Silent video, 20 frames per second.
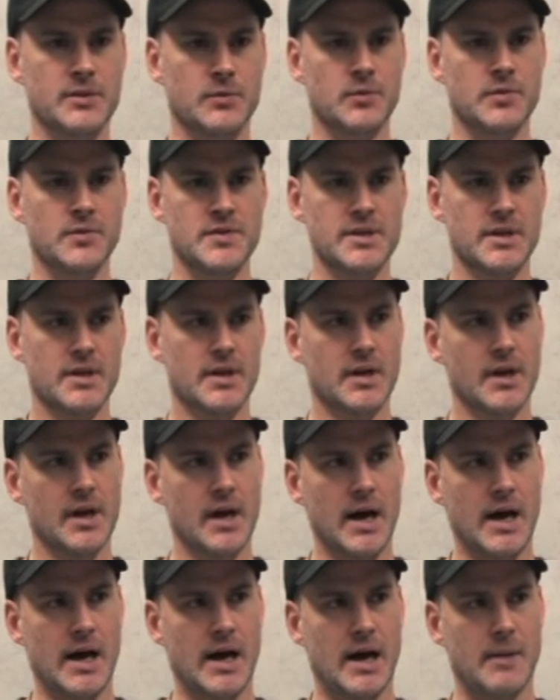It was,
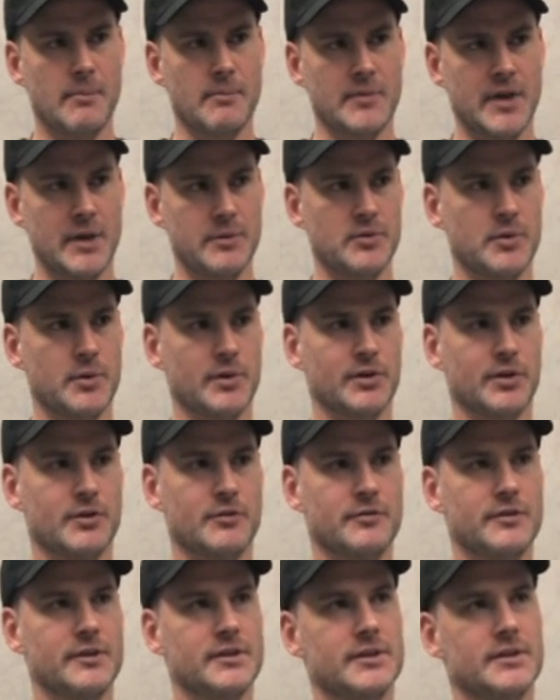they were doing a lot
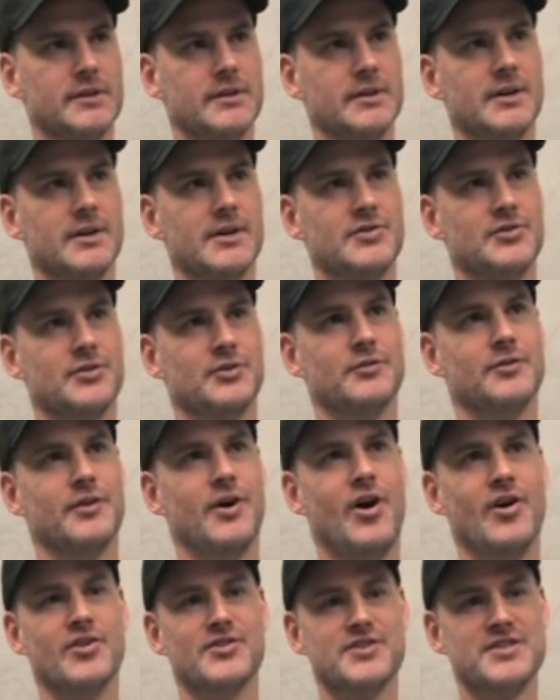of sort
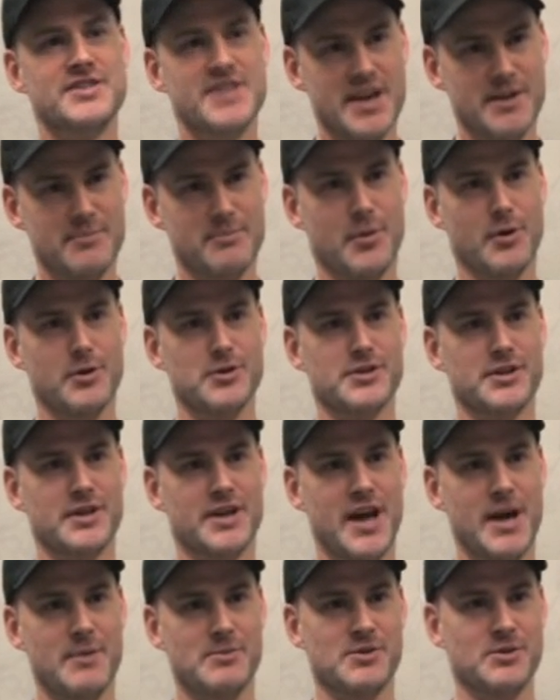of on-set motion
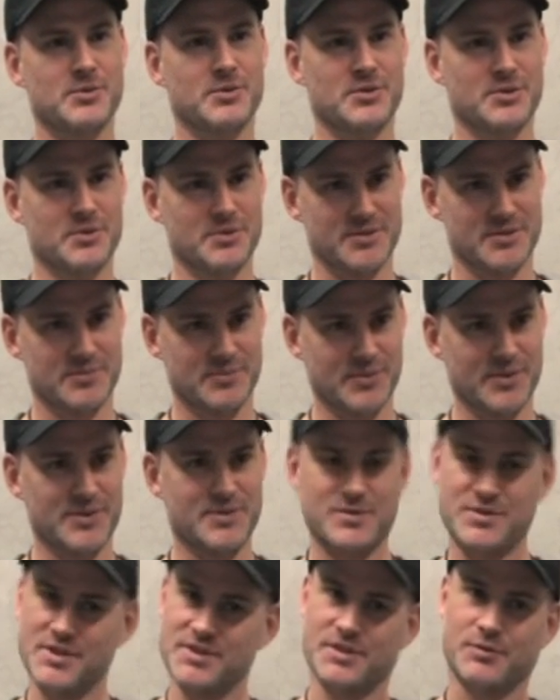capture, which was
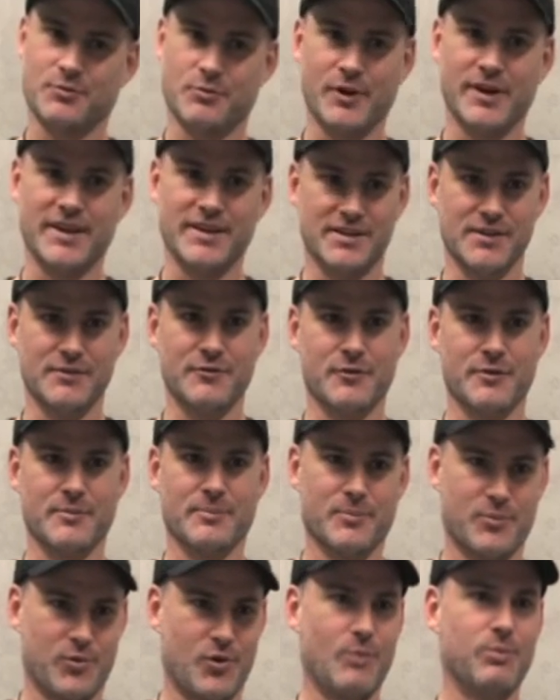just a really
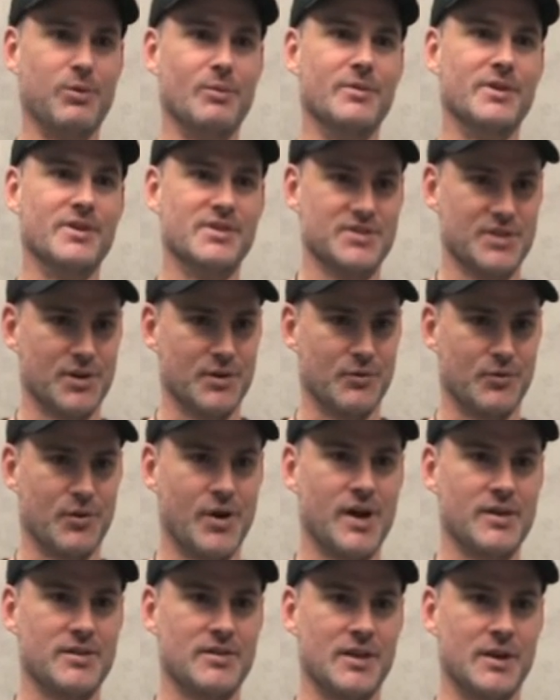different problem in its own
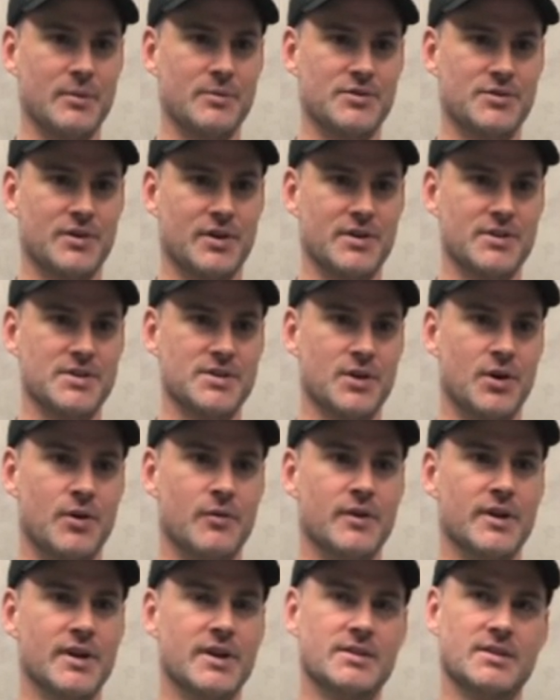right that they were trying to
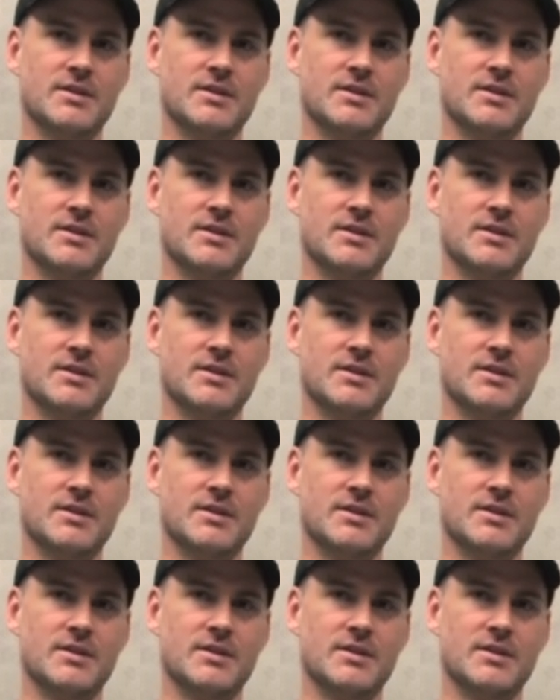solve.